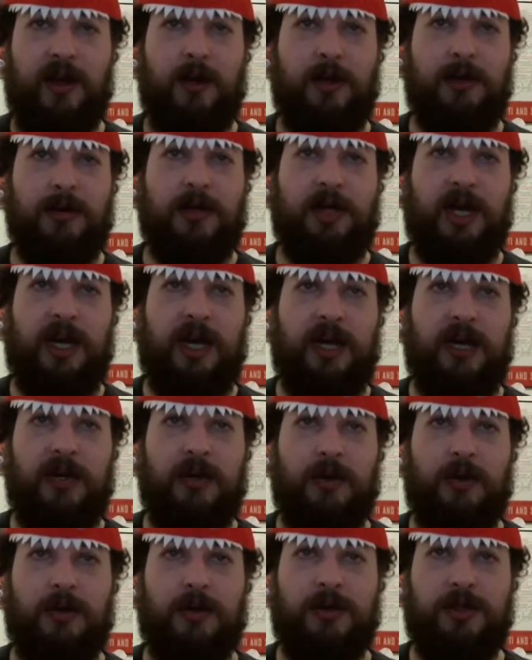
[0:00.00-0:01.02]
tiny
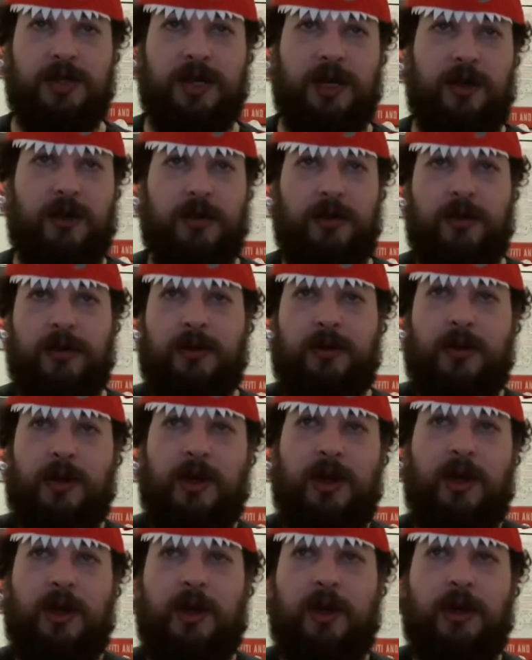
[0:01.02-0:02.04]
torso and
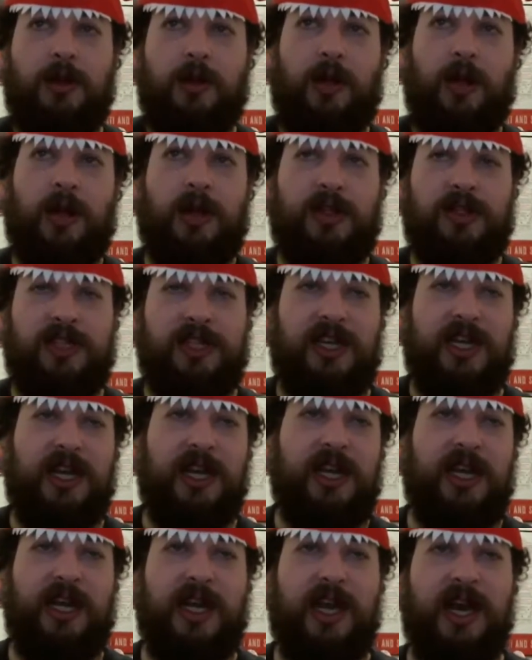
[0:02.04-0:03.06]
long,
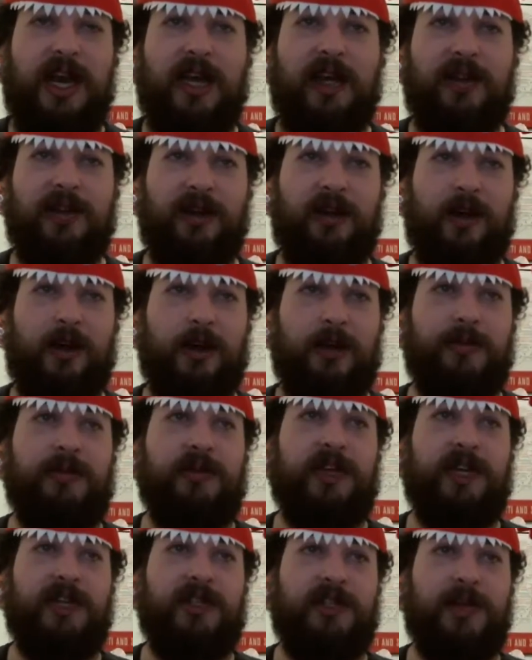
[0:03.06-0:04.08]
skinny, gangly
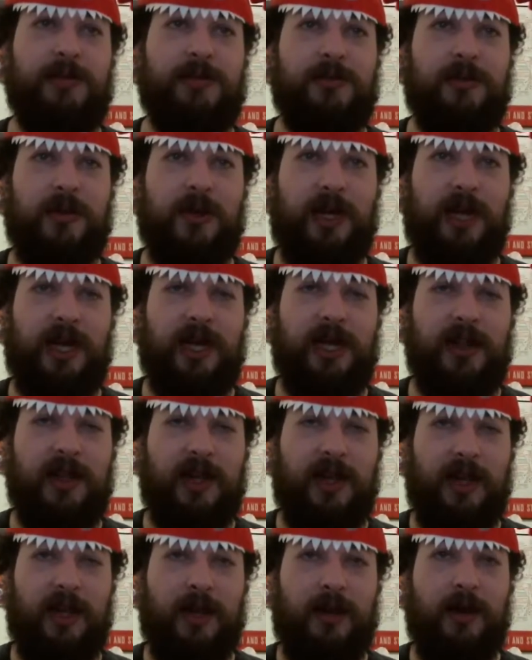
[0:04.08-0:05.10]
arms like some sort of
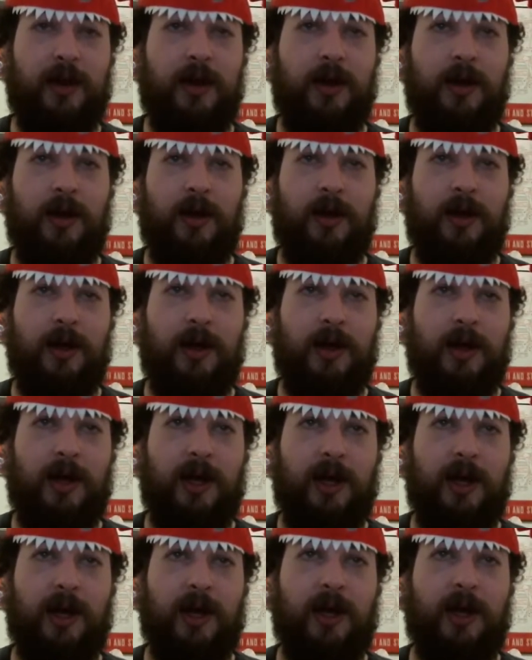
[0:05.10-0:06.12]
alien.
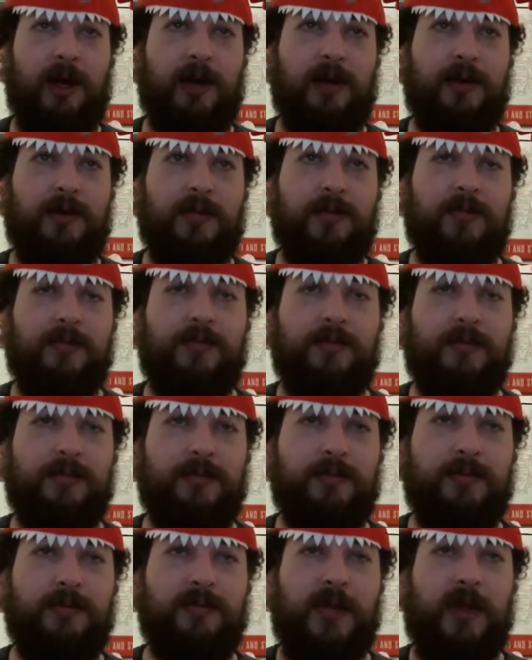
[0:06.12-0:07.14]
Um,
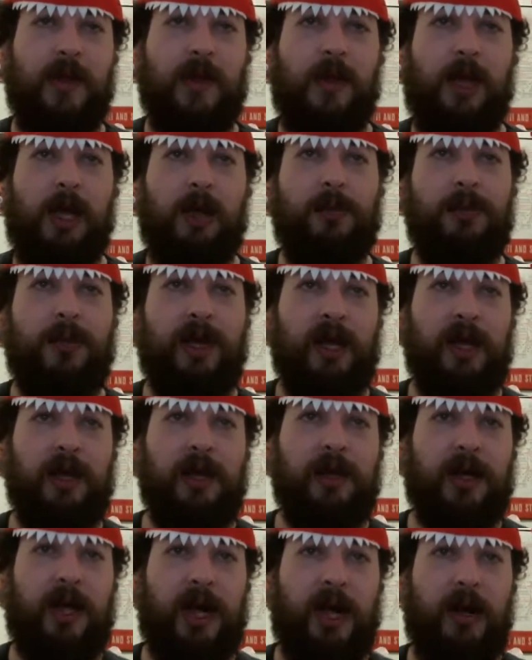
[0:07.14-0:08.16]
being
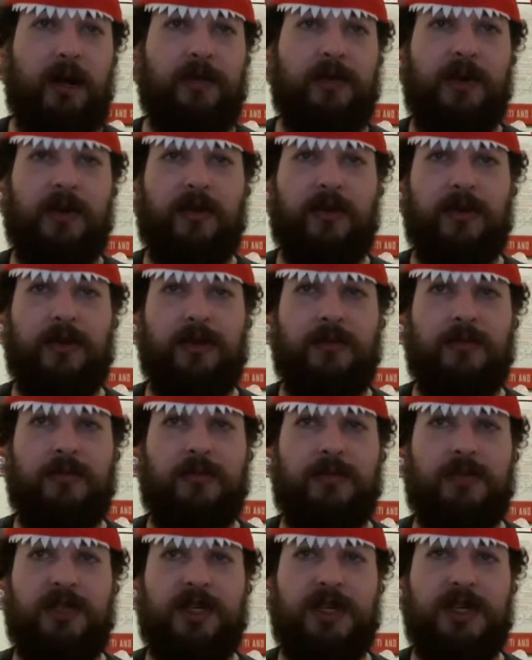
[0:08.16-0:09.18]
able to have different
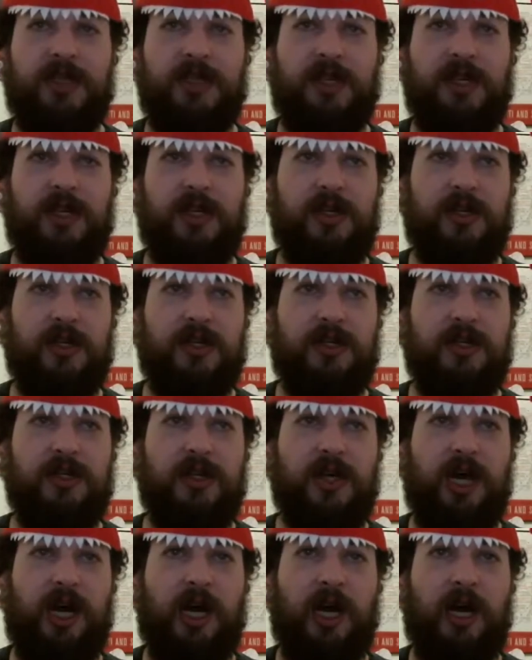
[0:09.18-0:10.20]

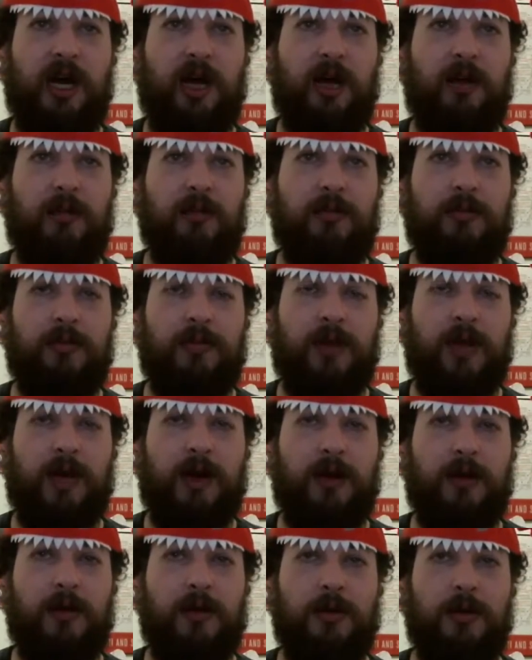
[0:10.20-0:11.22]
positions,
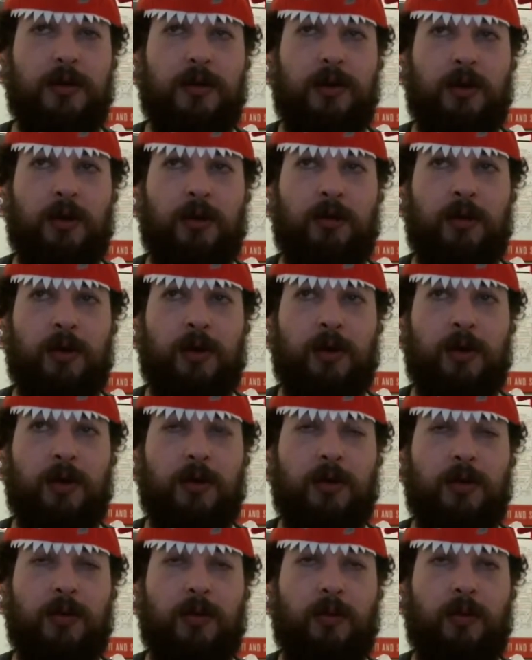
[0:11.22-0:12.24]

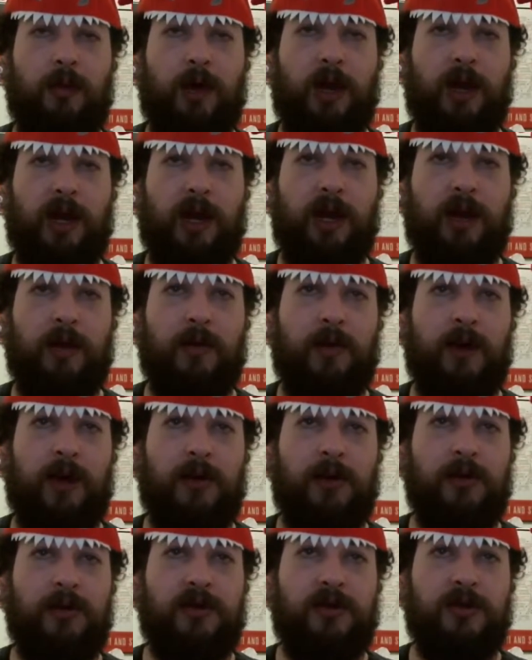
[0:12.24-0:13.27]
normal walking
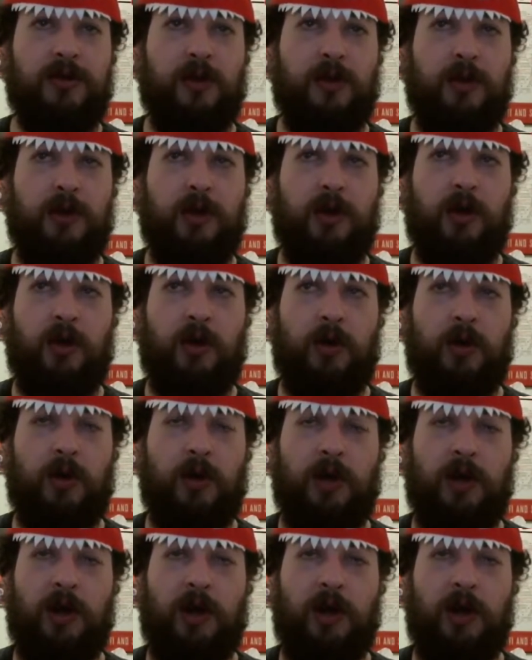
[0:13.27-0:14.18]
around sort, or